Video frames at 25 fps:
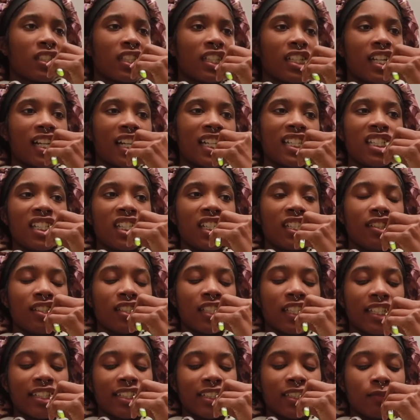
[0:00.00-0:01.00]
like, I didn't
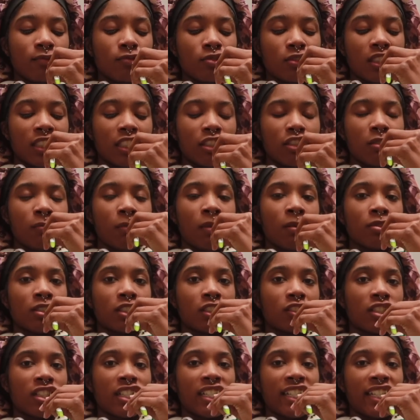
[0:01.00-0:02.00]
like tell him I was
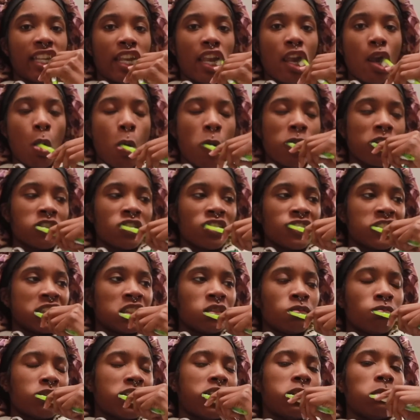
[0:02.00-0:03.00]
crying
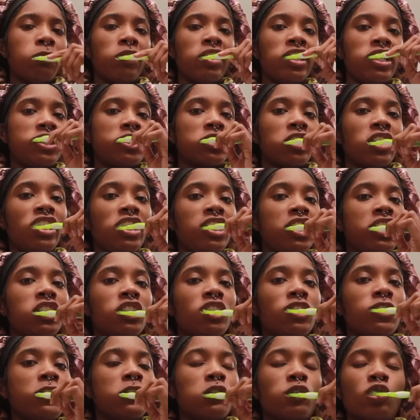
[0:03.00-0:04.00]
but I'm pretty sure he
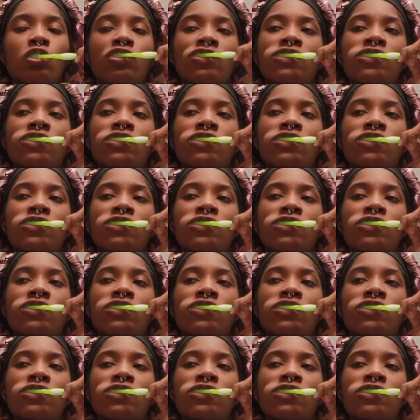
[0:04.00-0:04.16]
knew.